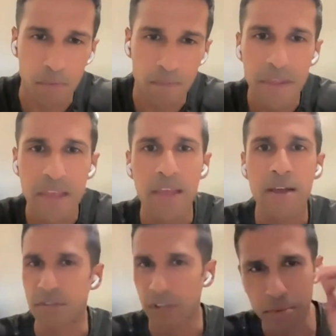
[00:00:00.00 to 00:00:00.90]

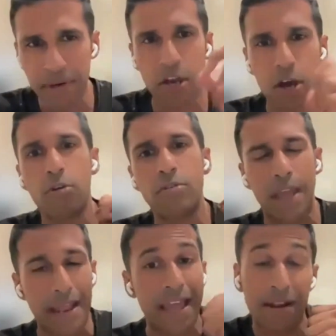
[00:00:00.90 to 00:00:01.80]
It was a little bit of code,
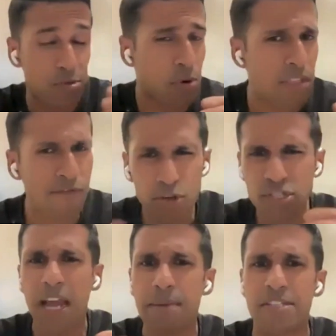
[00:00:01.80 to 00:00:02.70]
and it was one of the
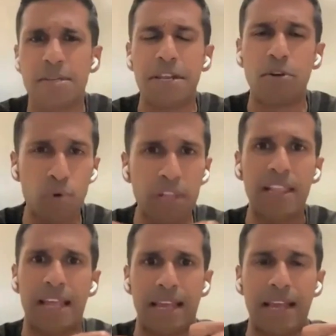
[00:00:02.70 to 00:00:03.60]
first times that somebody had
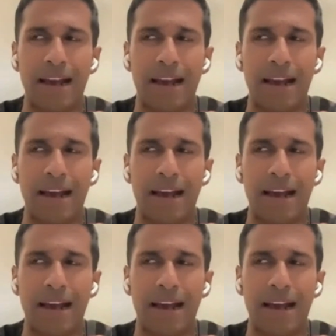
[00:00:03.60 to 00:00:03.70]
really like